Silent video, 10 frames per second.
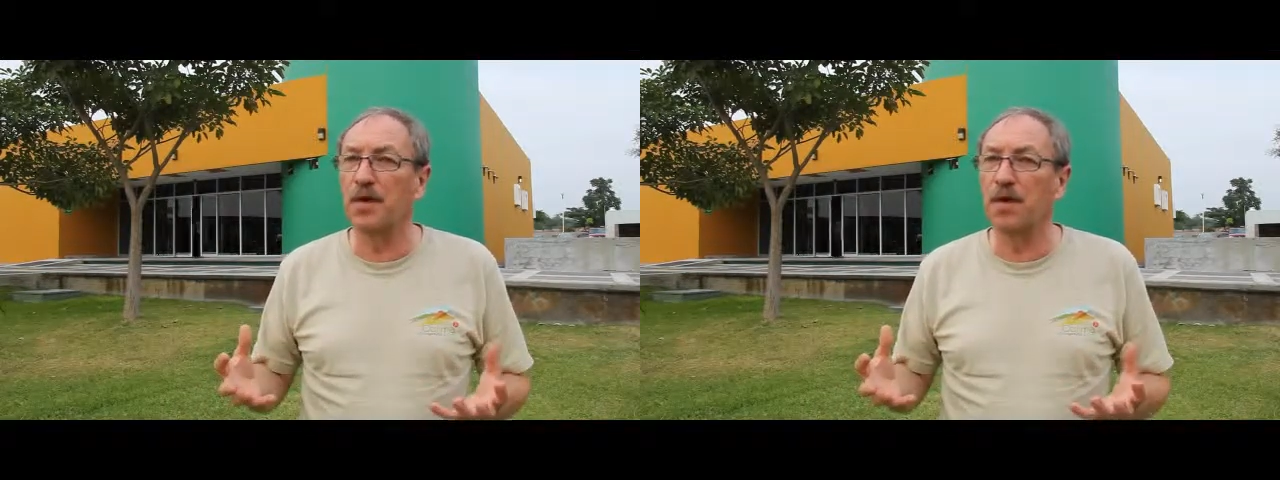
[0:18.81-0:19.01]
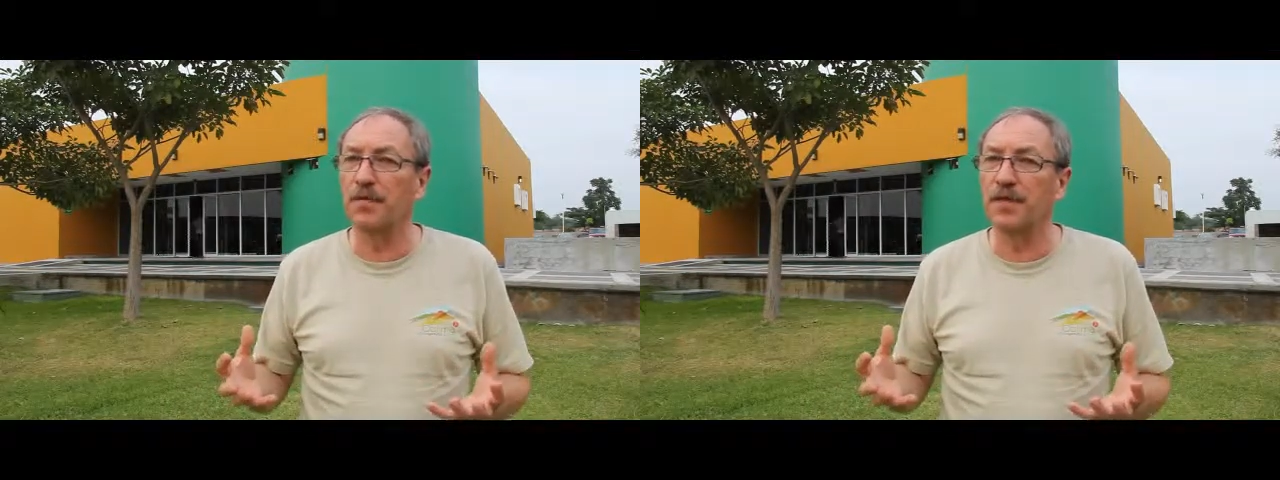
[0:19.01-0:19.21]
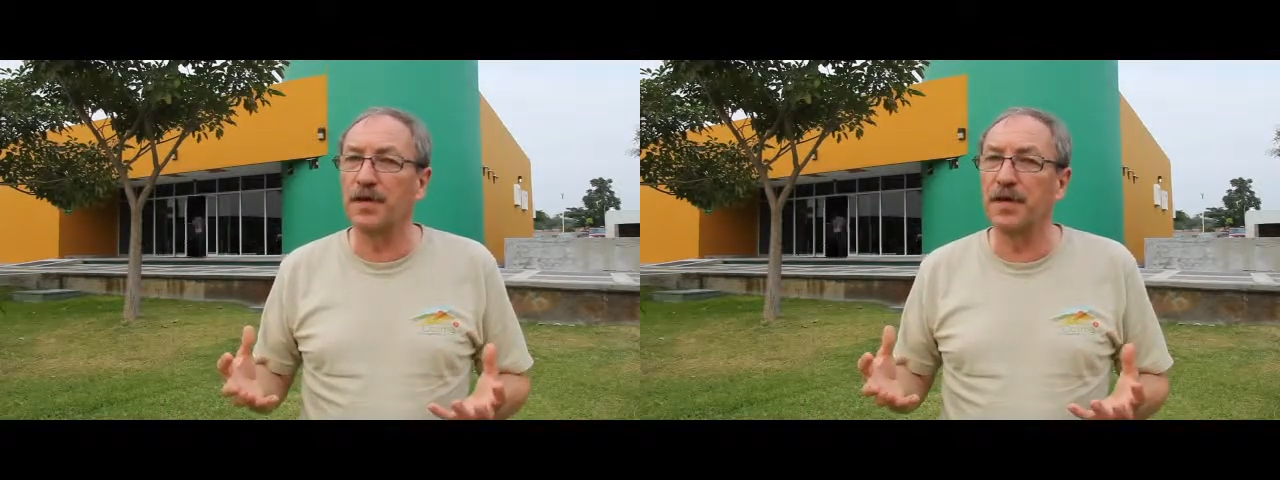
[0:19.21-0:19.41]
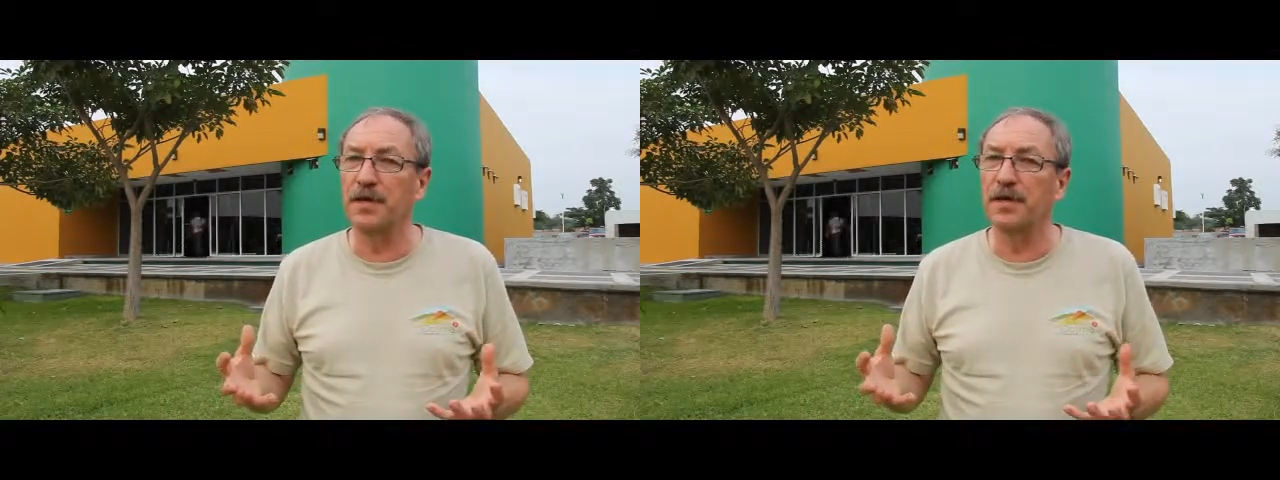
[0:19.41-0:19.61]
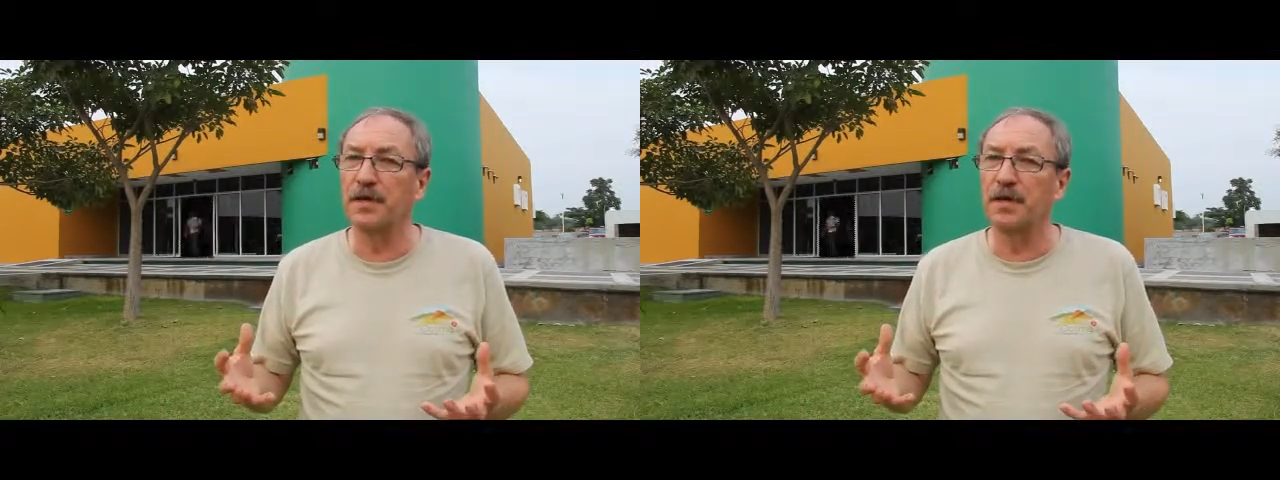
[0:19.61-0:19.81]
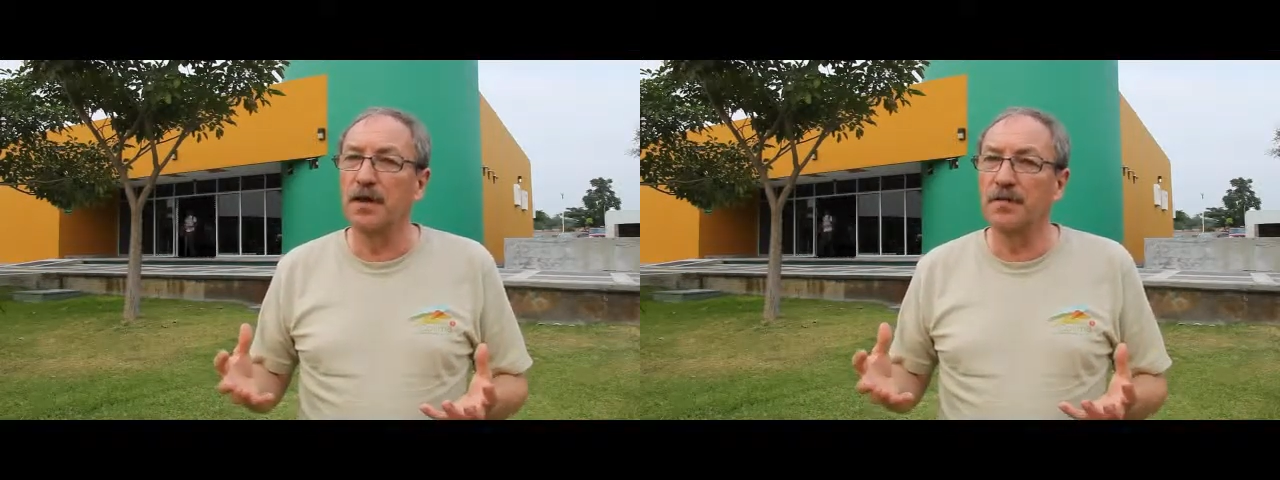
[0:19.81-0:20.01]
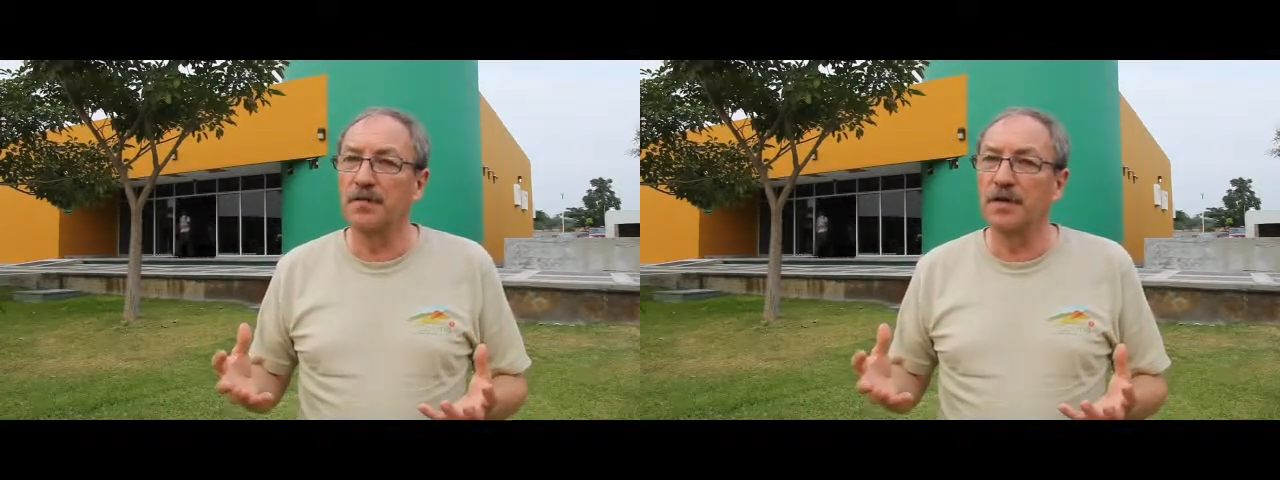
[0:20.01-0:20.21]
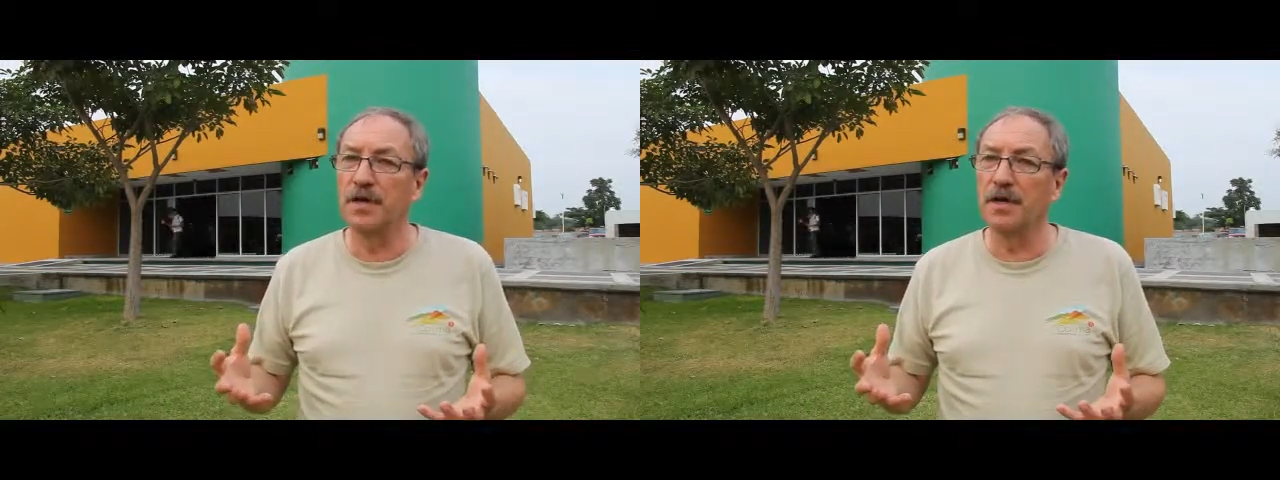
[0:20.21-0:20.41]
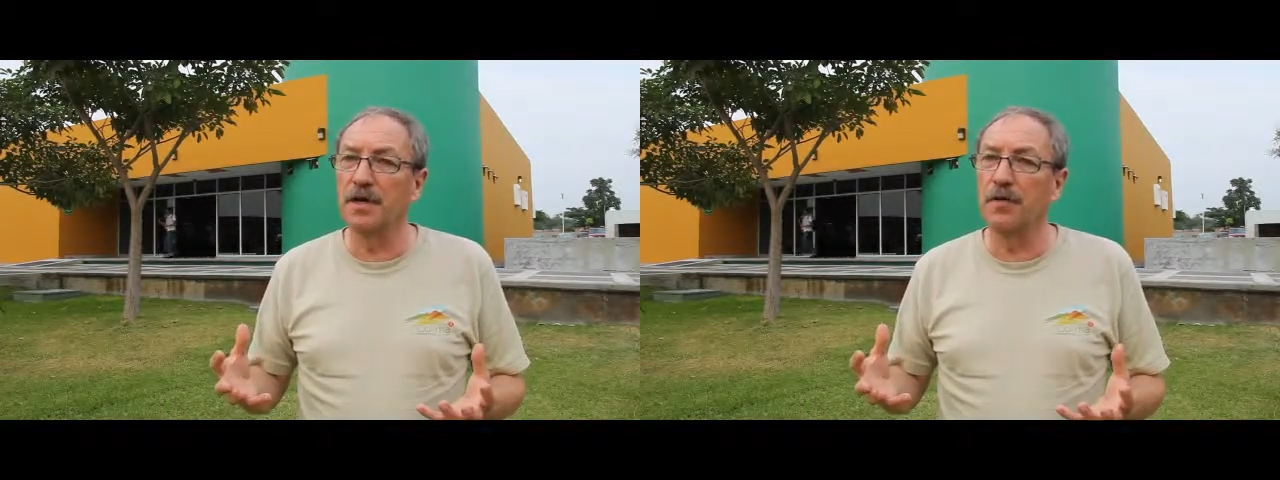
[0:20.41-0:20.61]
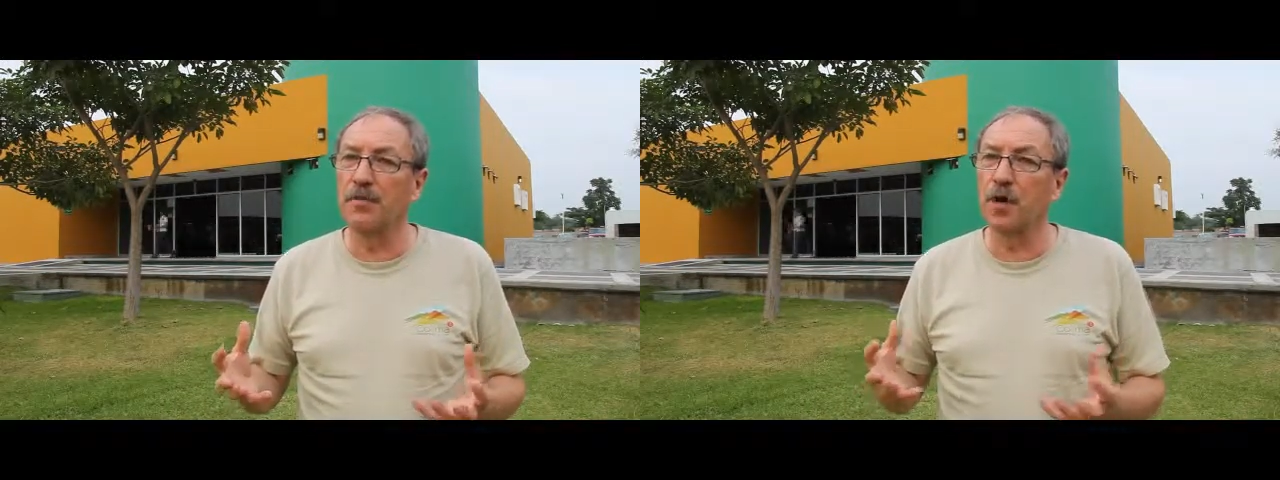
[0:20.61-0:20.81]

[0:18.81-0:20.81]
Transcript: of the